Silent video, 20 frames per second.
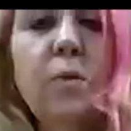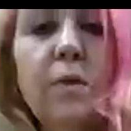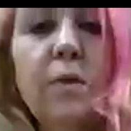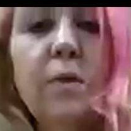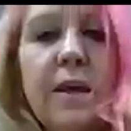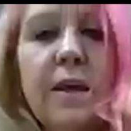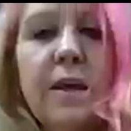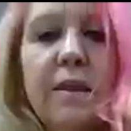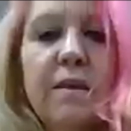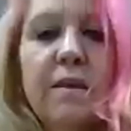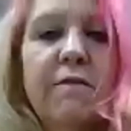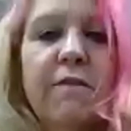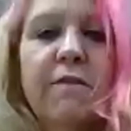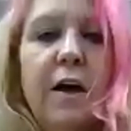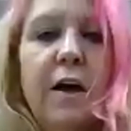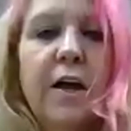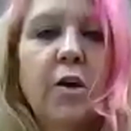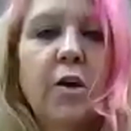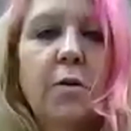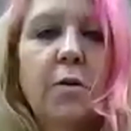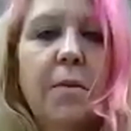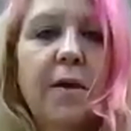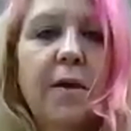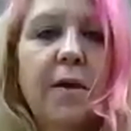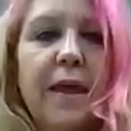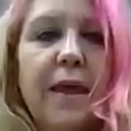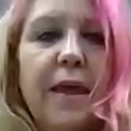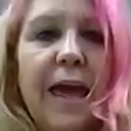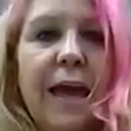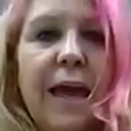think the volume on
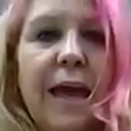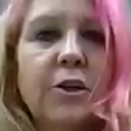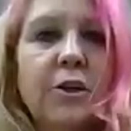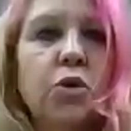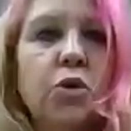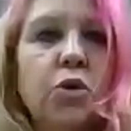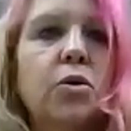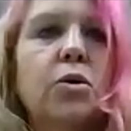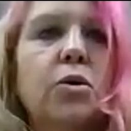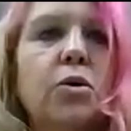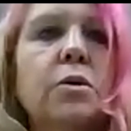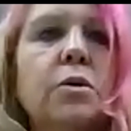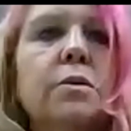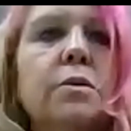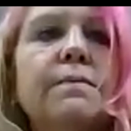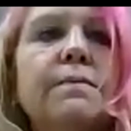the actual.